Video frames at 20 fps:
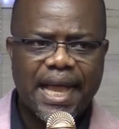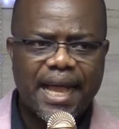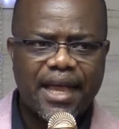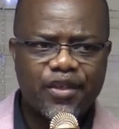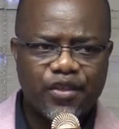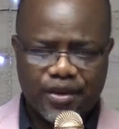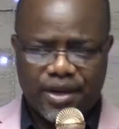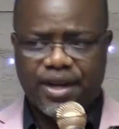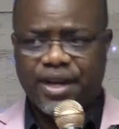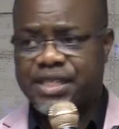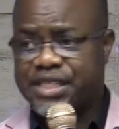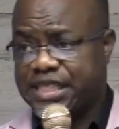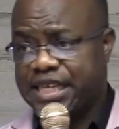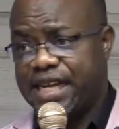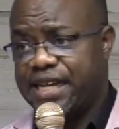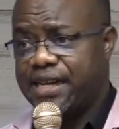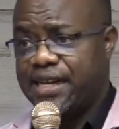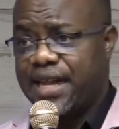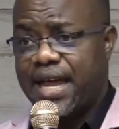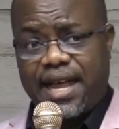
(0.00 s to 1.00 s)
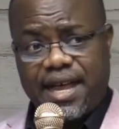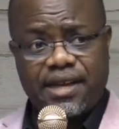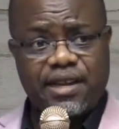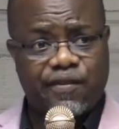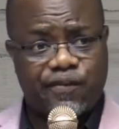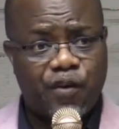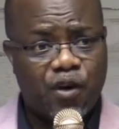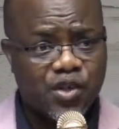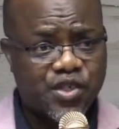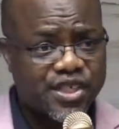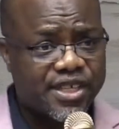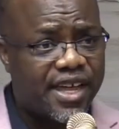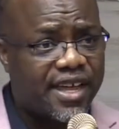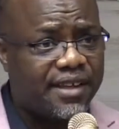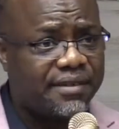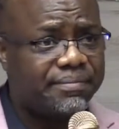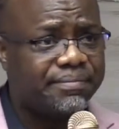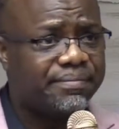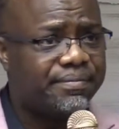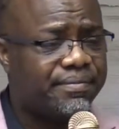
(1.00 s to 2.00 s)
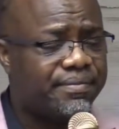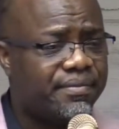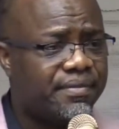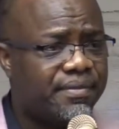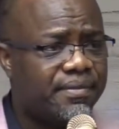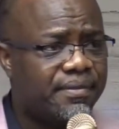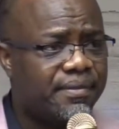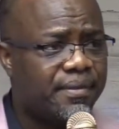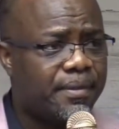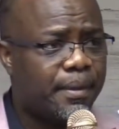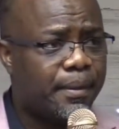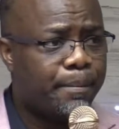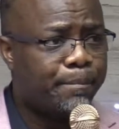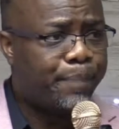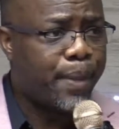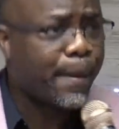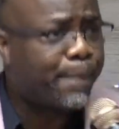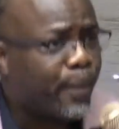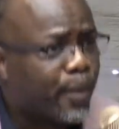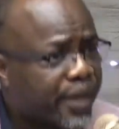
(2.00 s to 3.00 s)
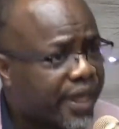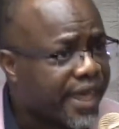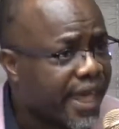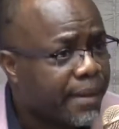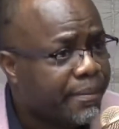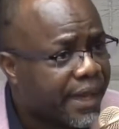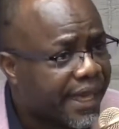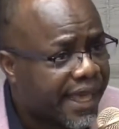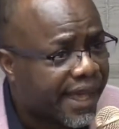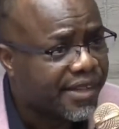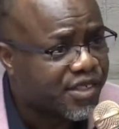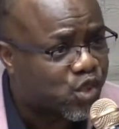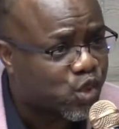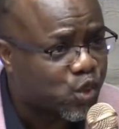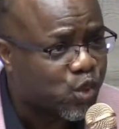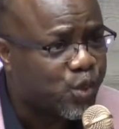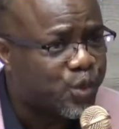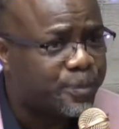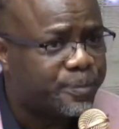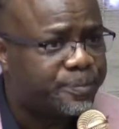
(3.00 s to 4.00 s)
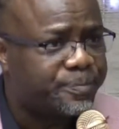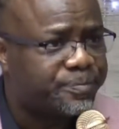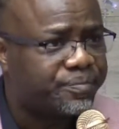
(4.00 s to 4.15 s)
You didn't tell her the first time. People came against you.